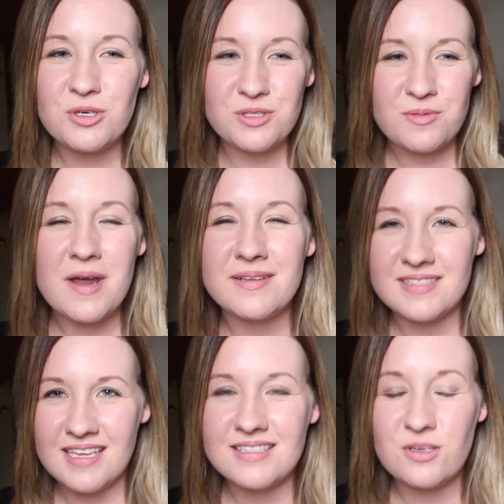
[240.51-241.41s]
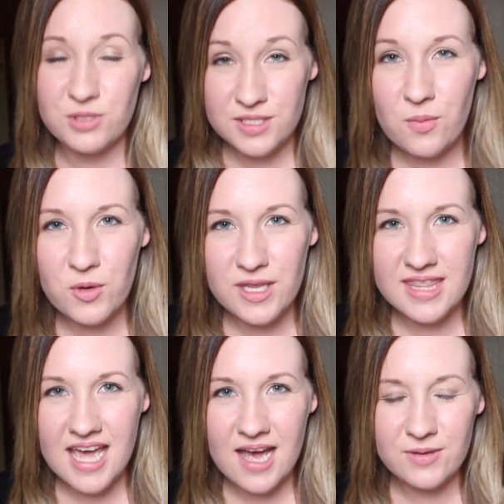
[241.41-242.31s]
turns around and says there's someone in
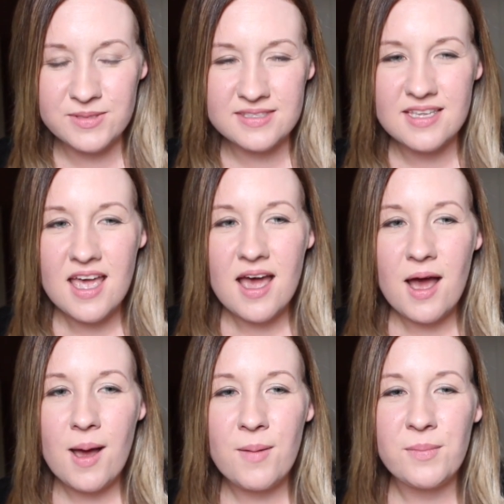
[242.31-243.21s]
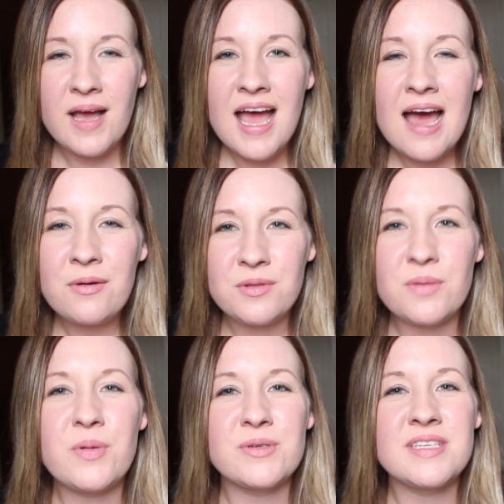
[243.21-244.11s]
the house, how did
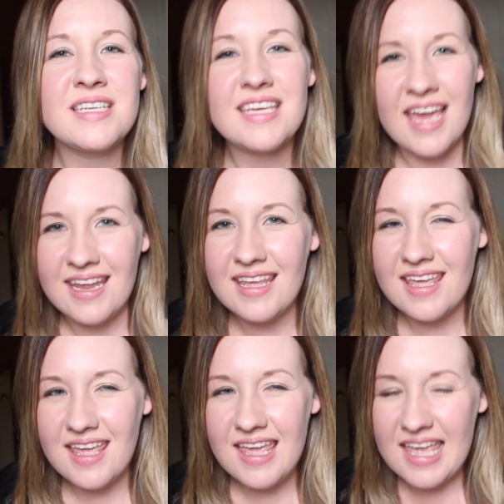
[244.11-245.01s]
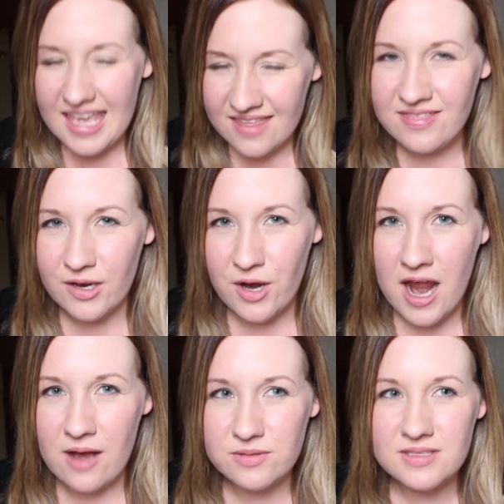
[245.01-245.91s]
the person get in their
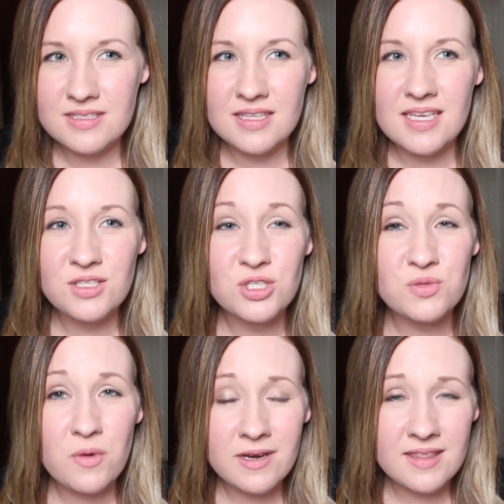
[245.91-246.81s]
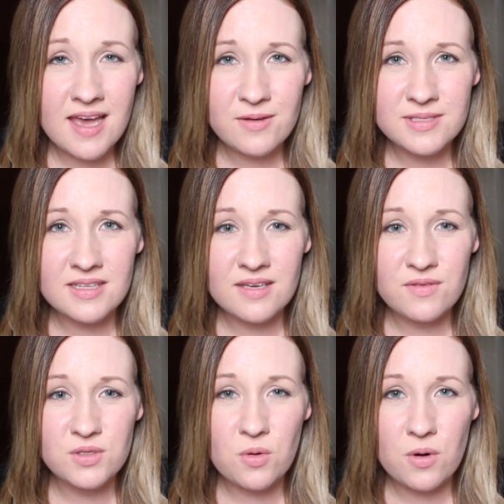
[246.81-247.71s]
house? Did they just run in the house and
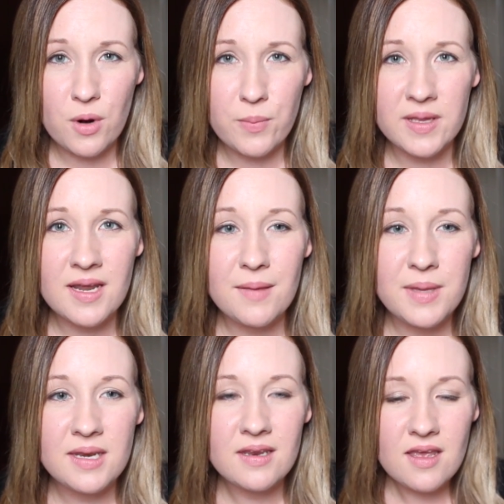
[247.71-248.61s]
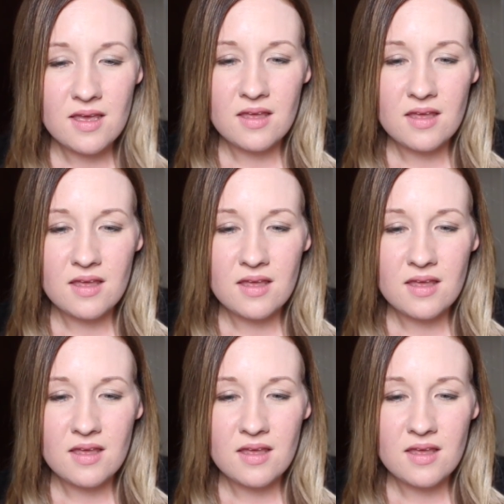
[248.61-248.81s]
leave the door open? I mean,